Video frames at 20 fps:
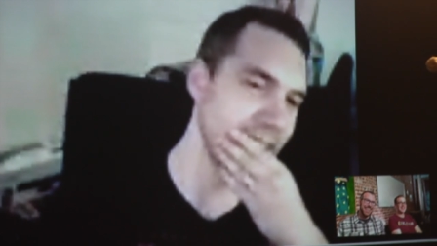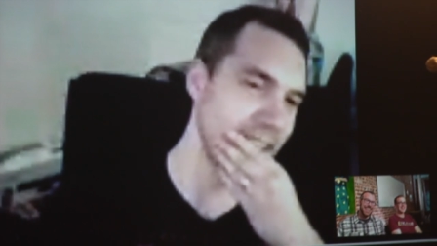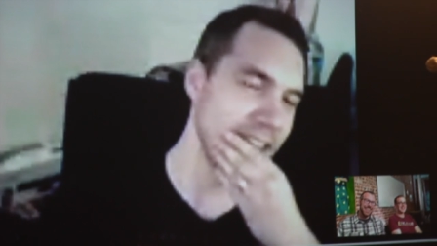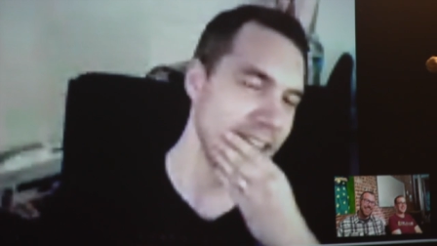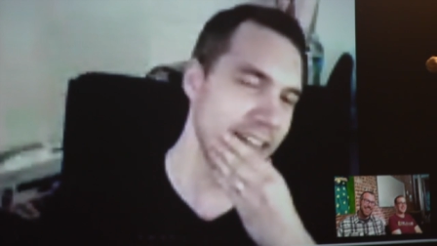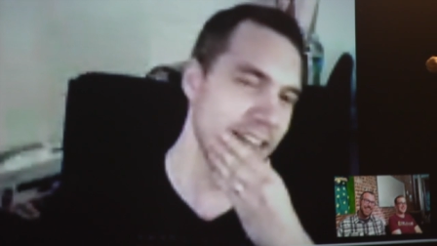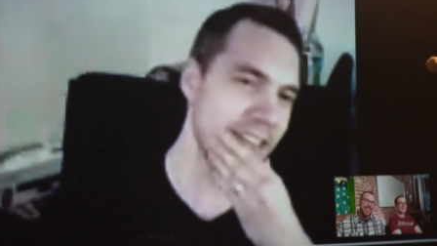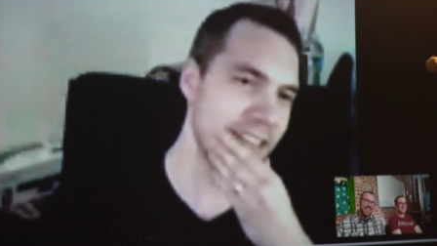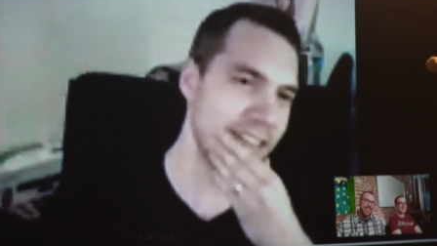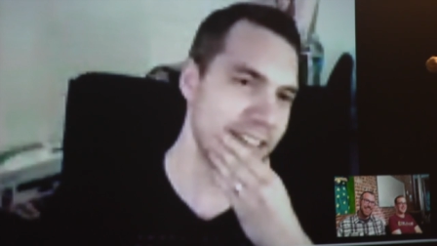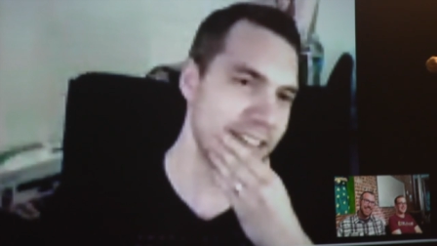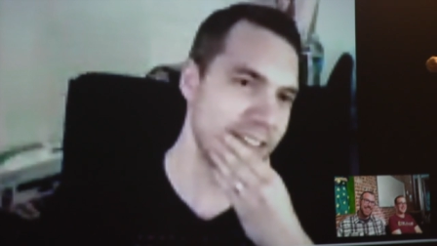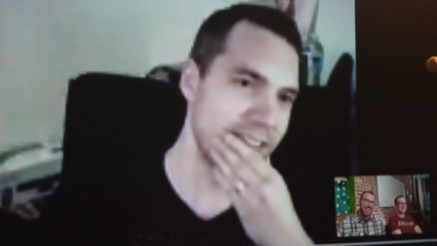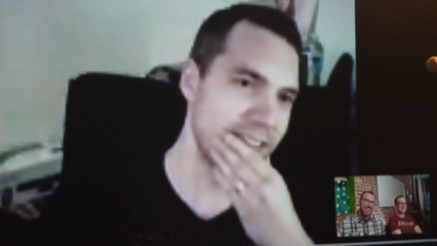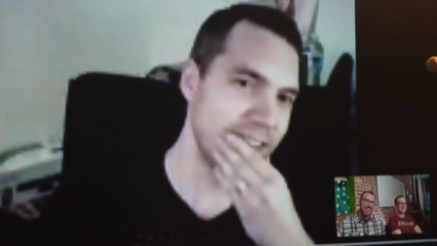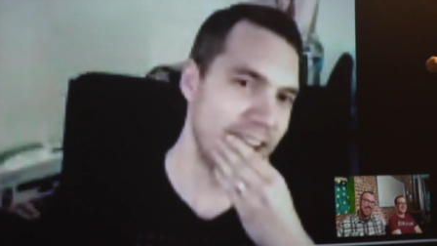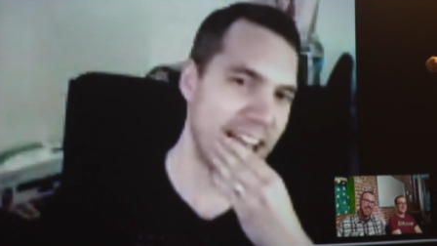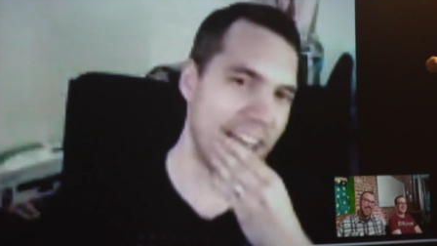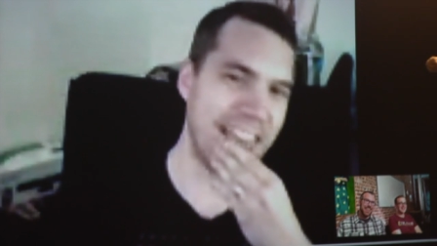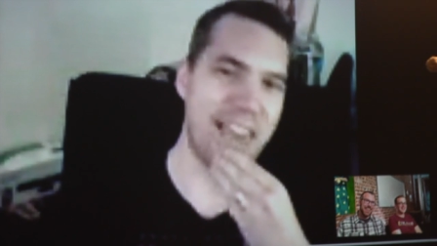Yeah.
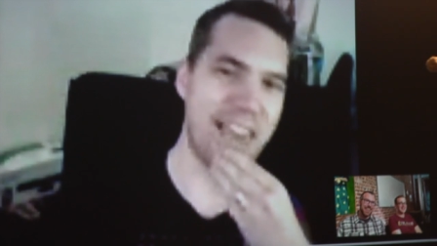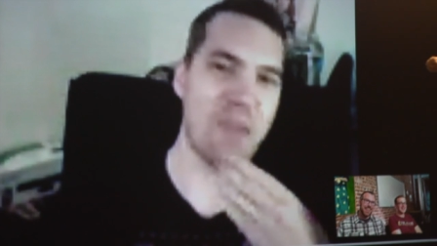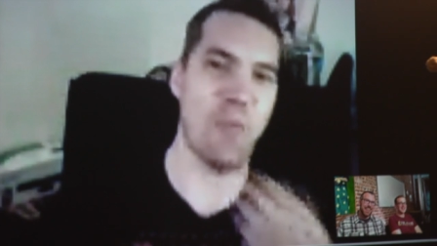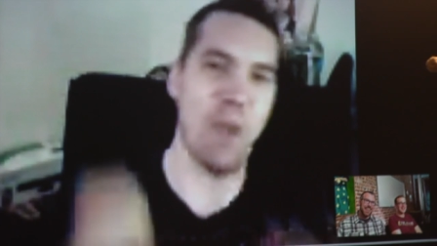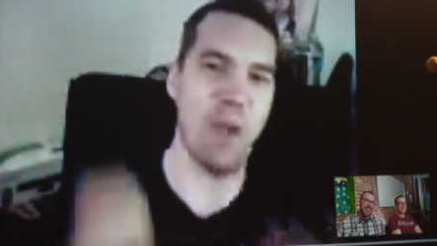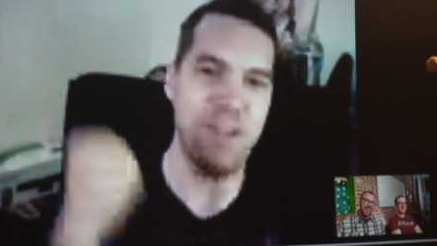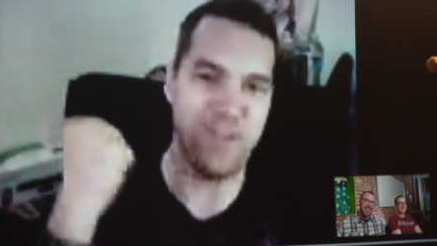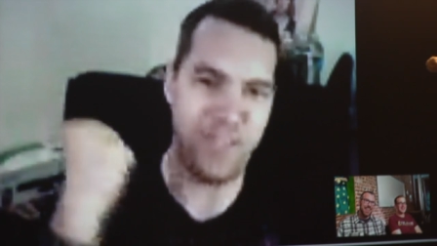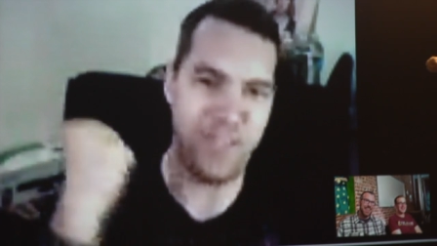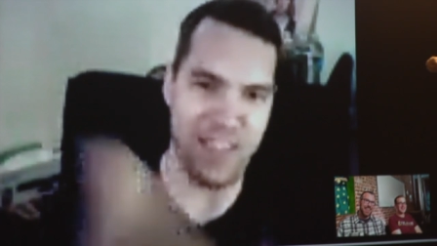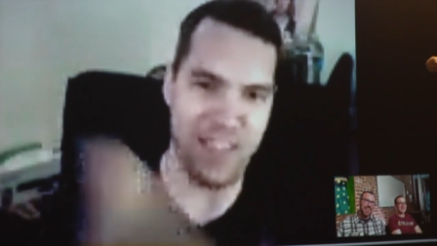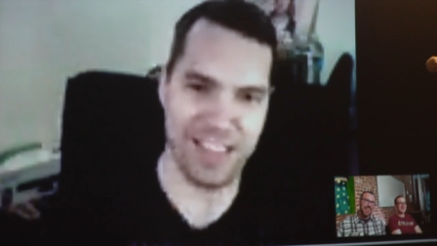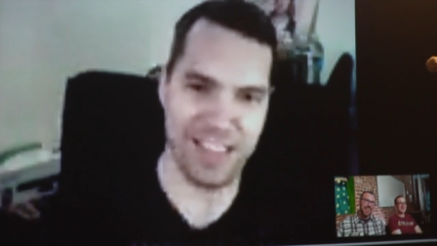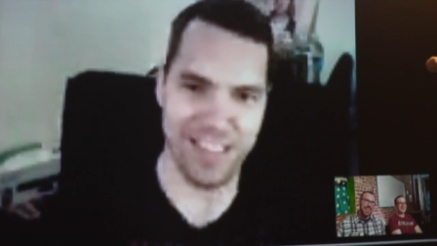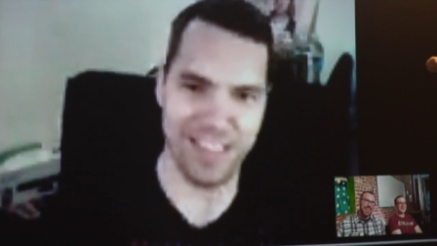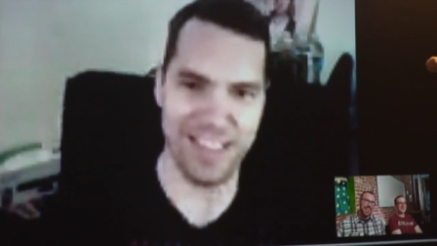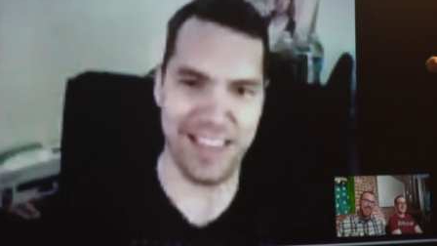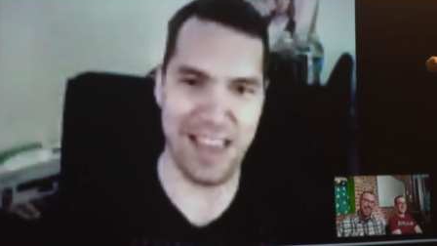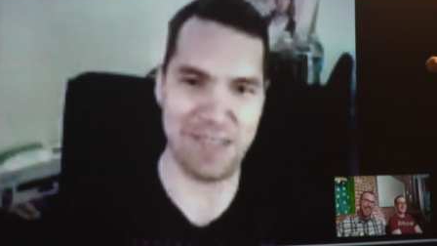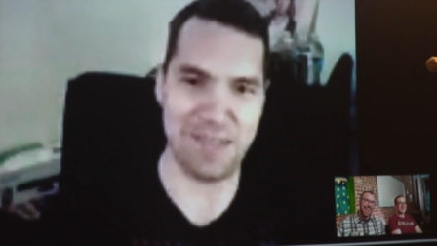I can't wait for this.
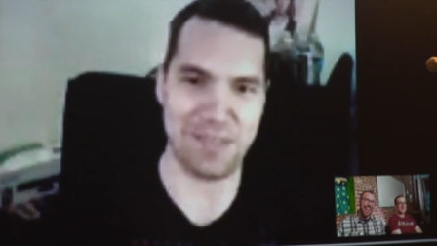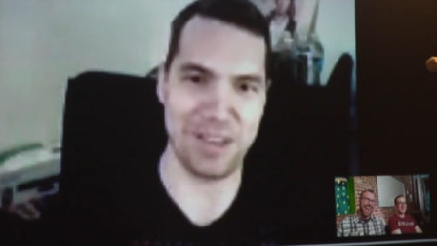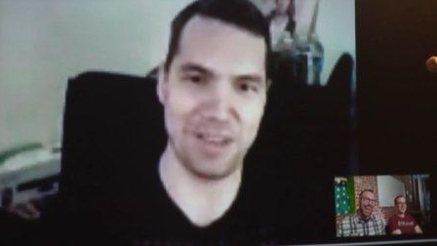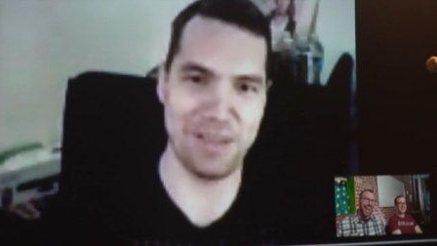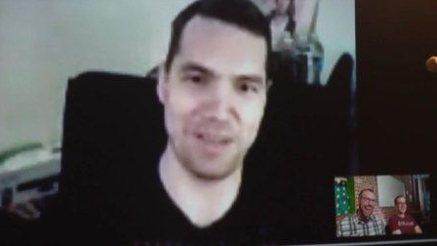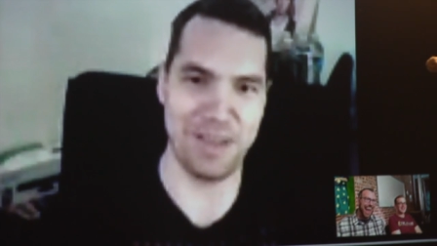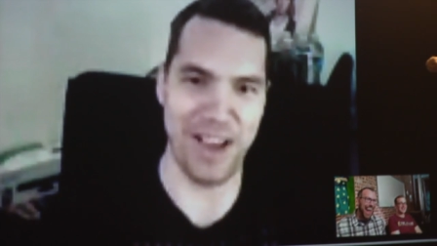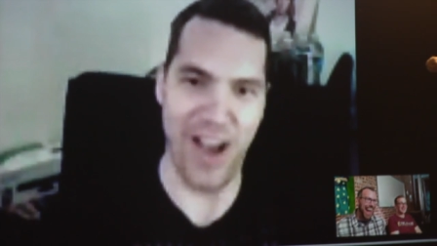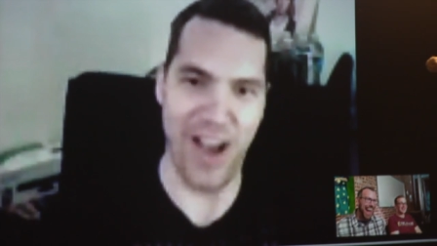This game's going to be